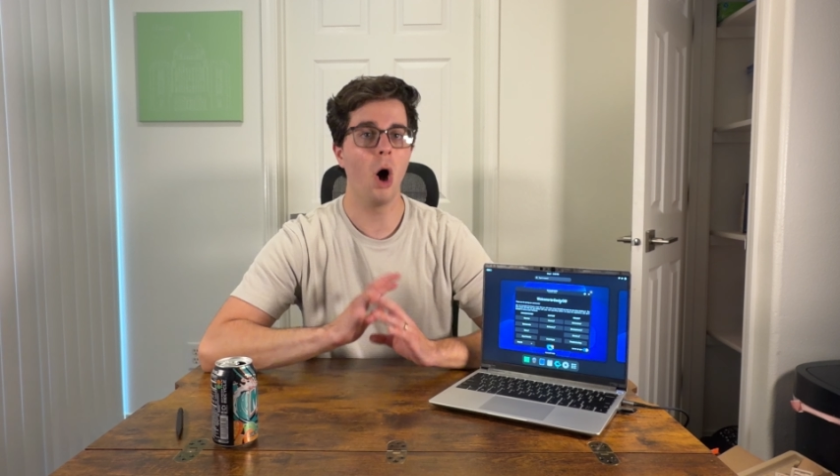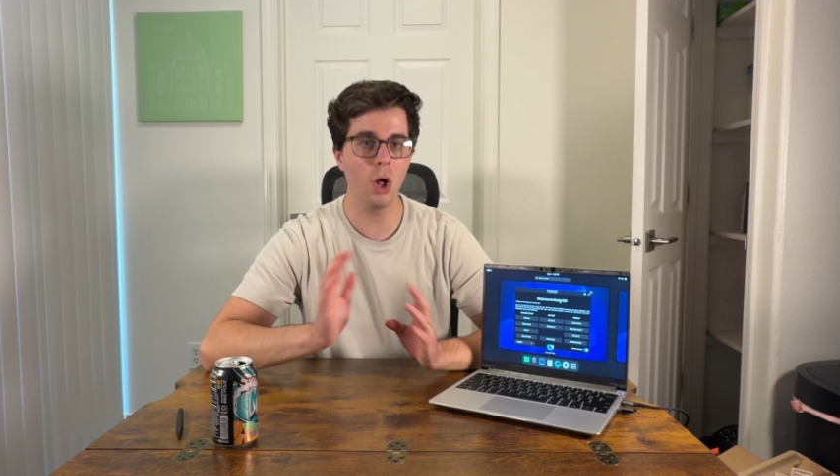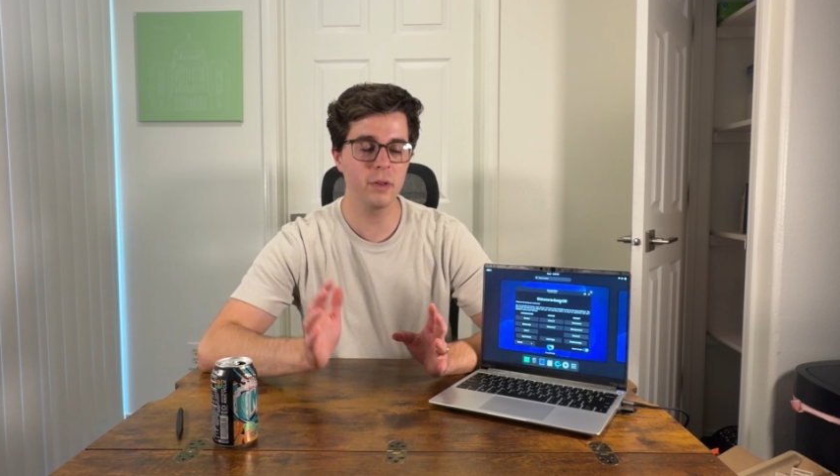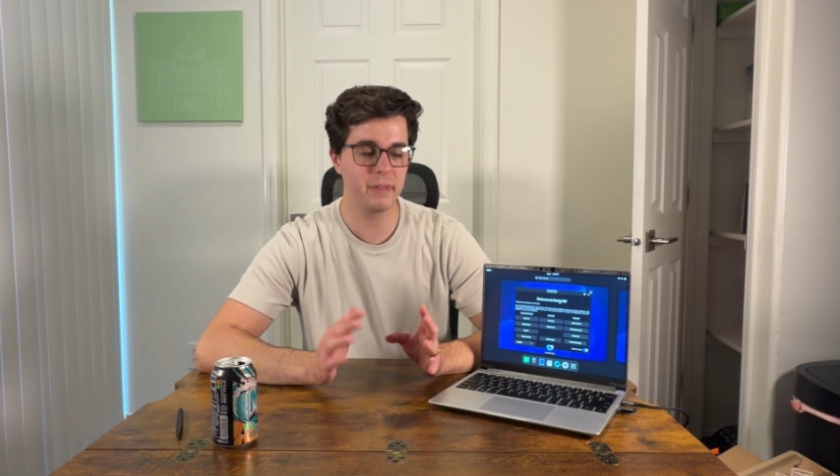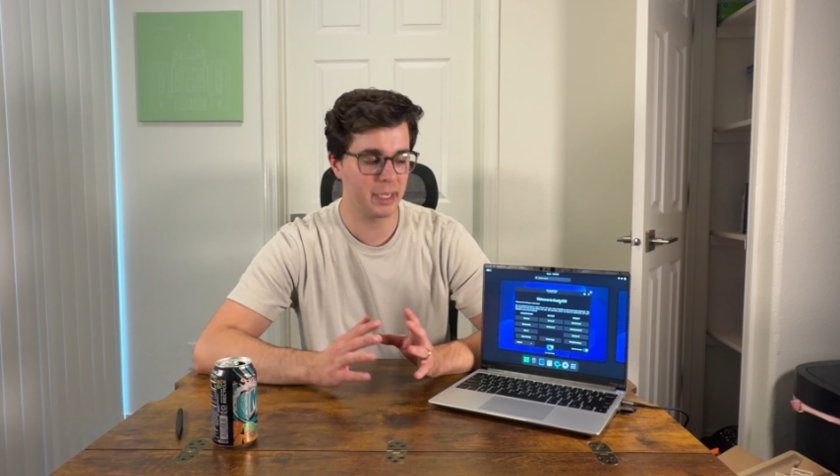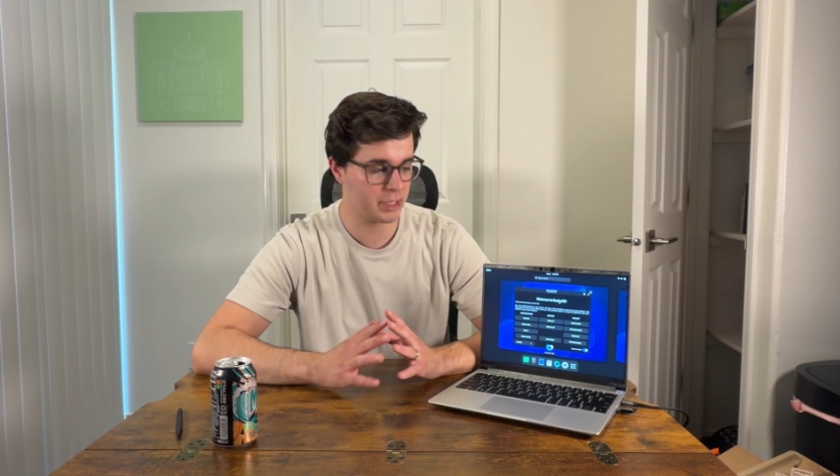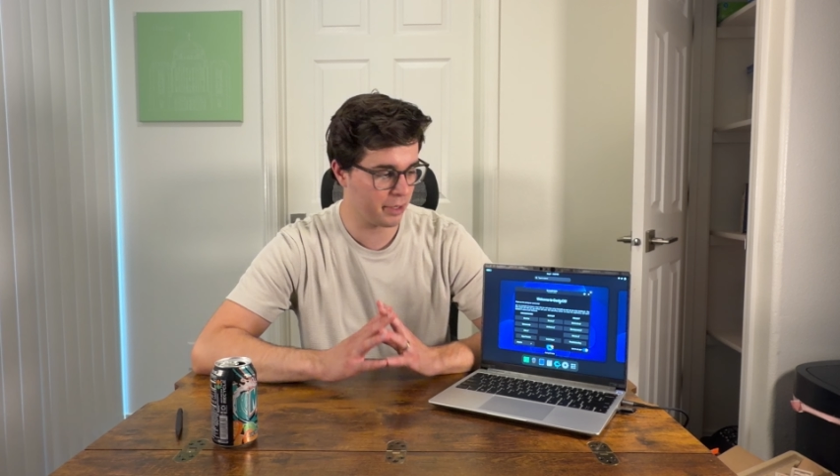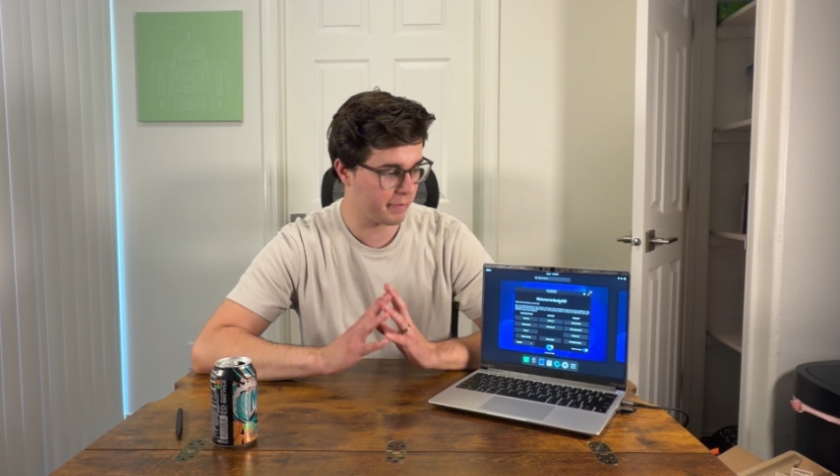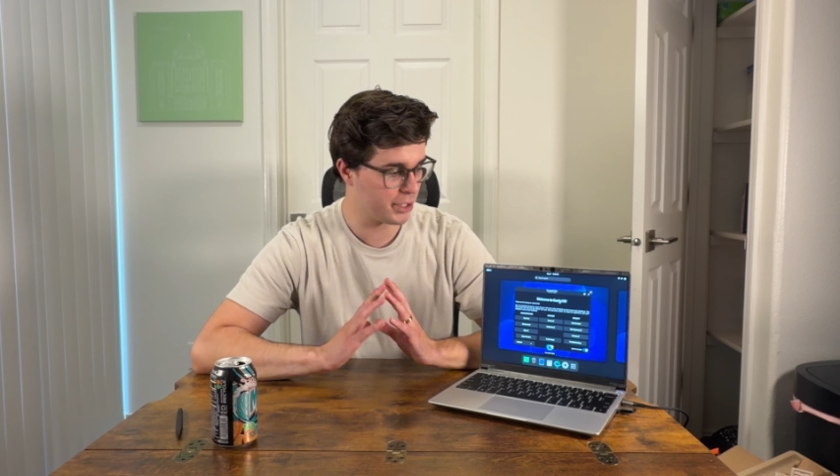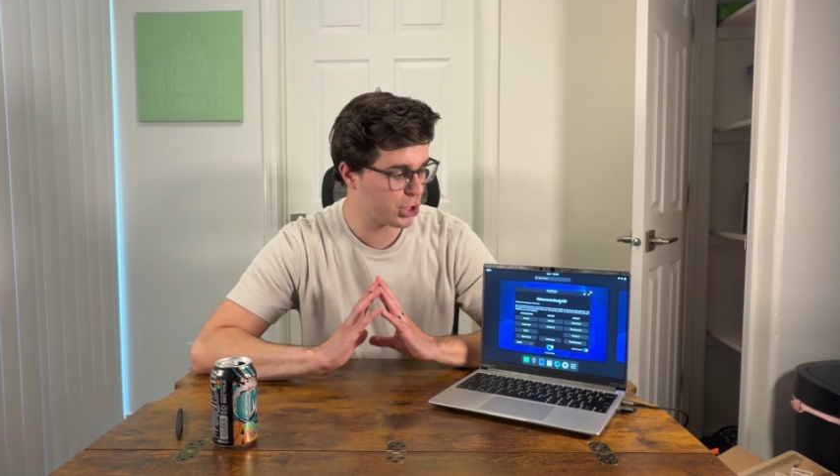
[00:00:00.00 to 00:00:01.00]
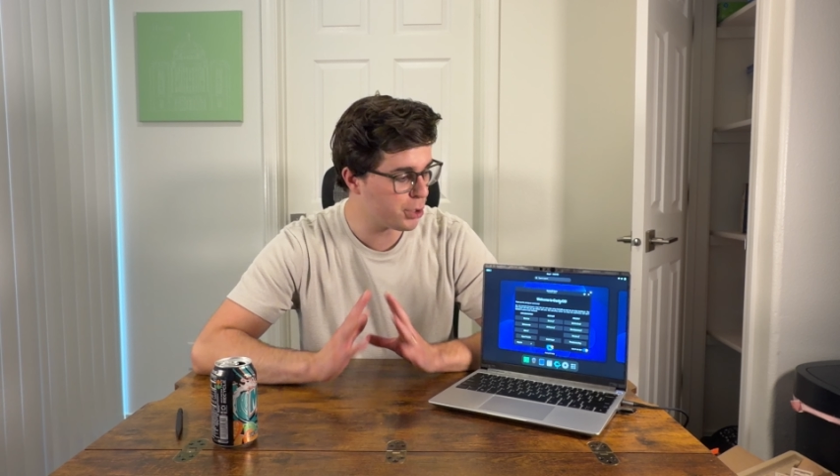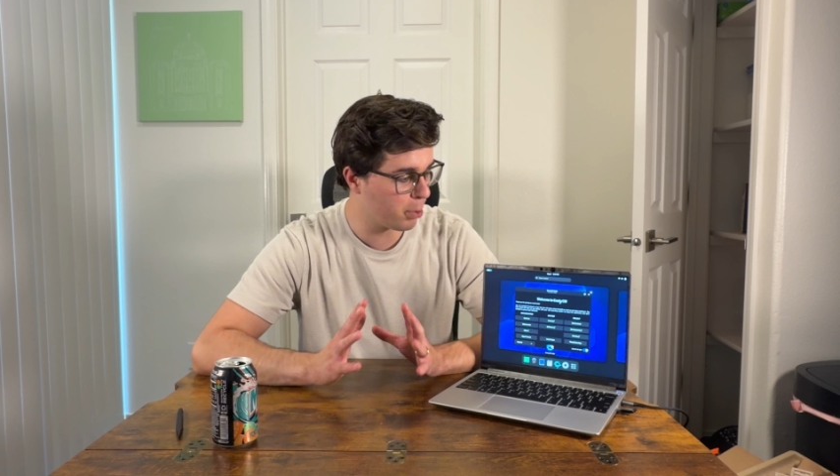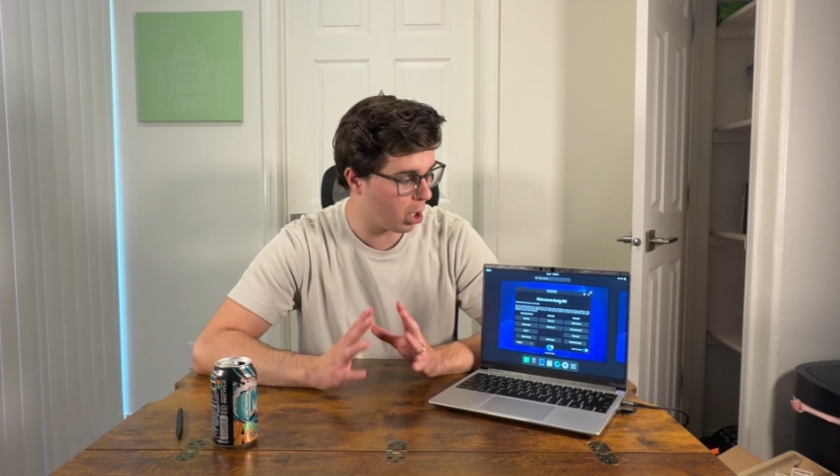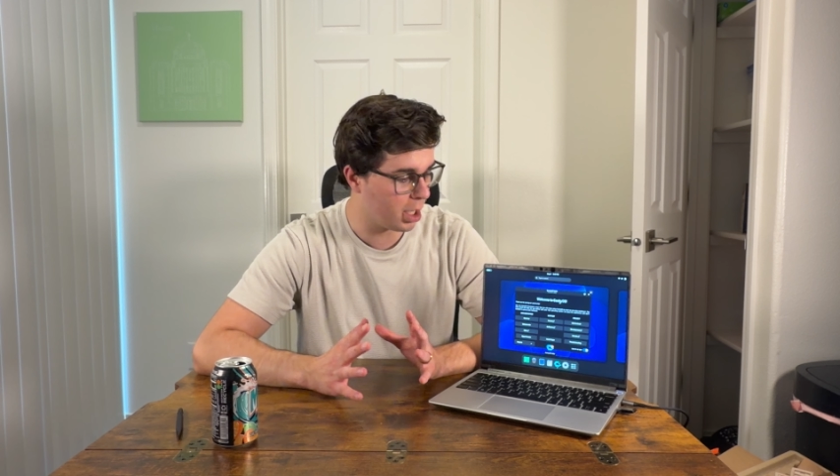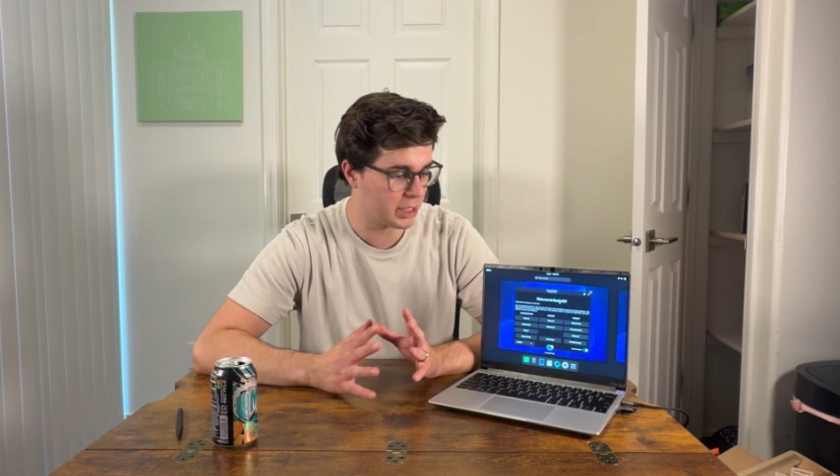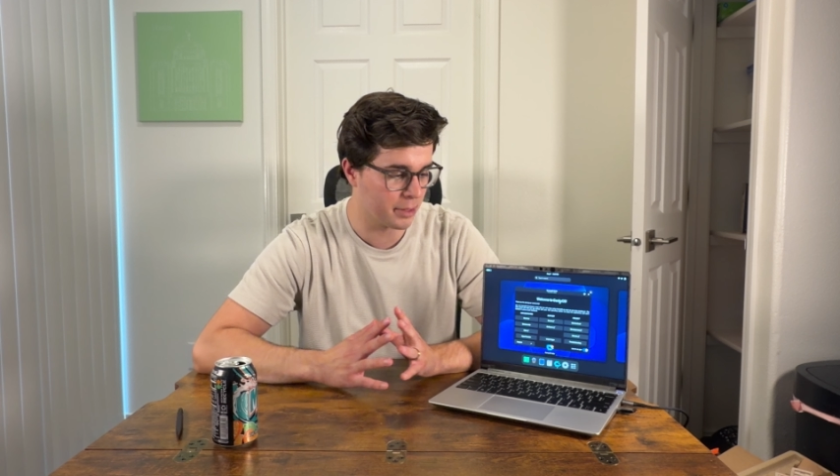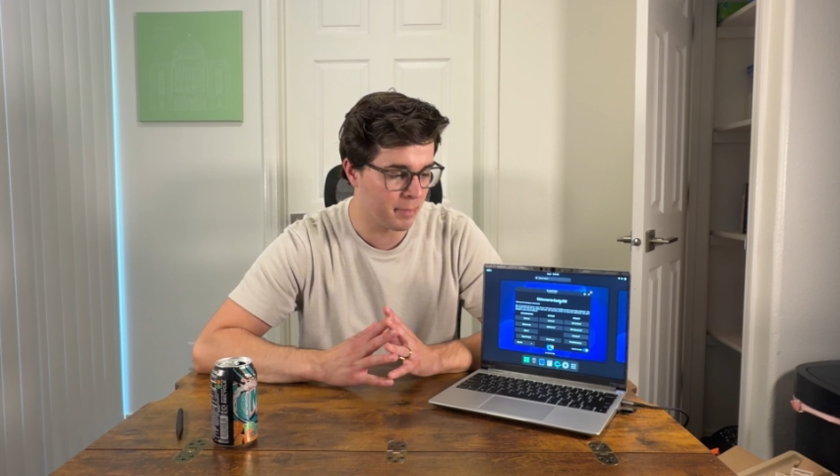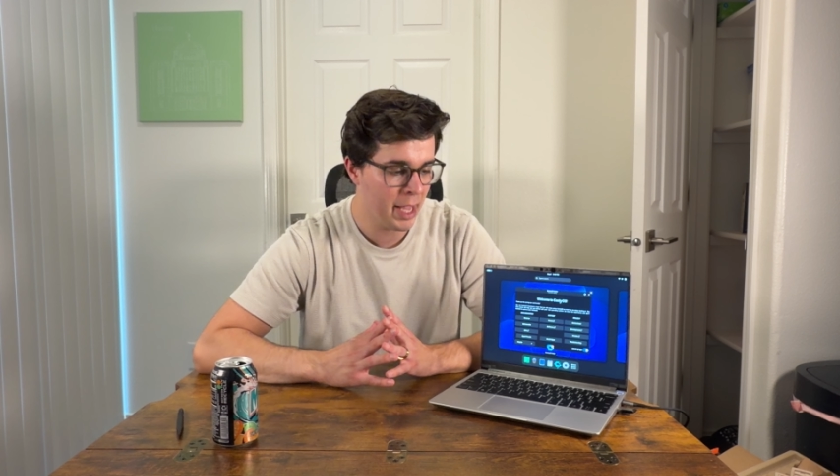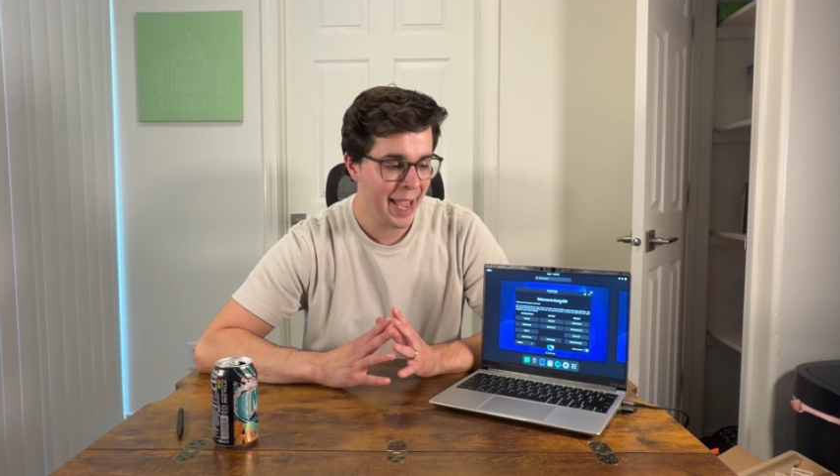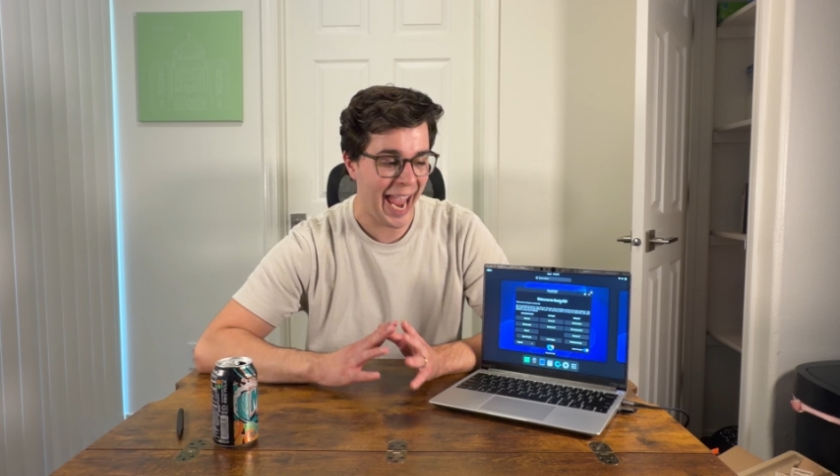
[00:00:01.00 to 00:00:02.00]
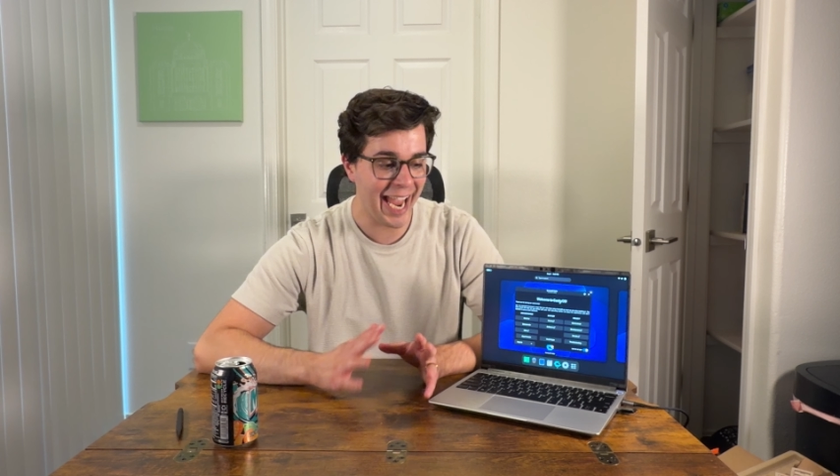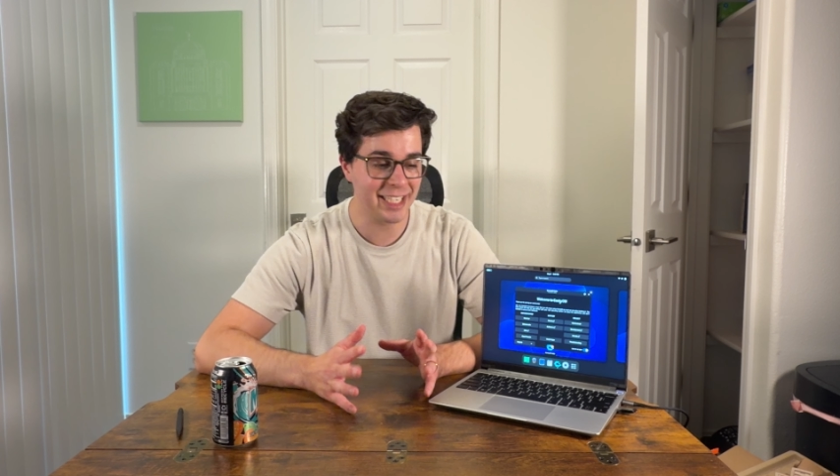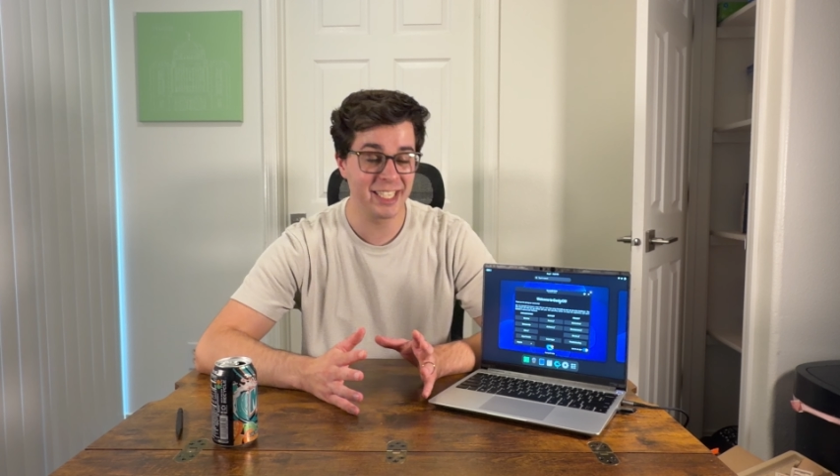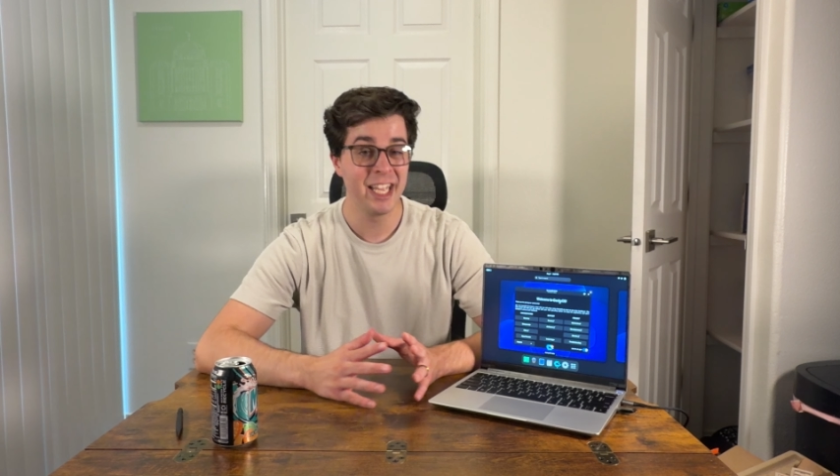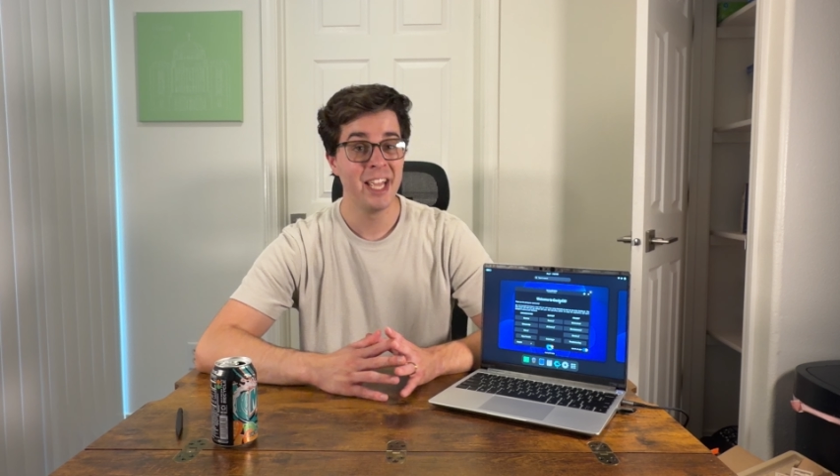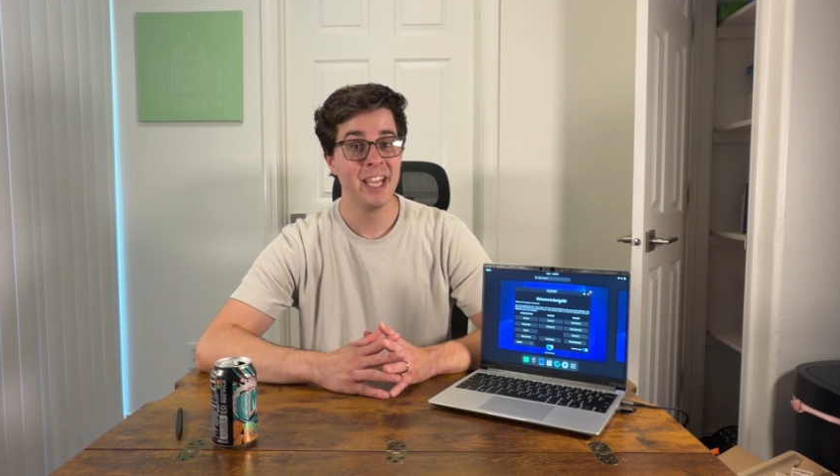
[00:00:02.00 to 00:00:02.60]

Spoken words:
All of that stuff is super awesome. And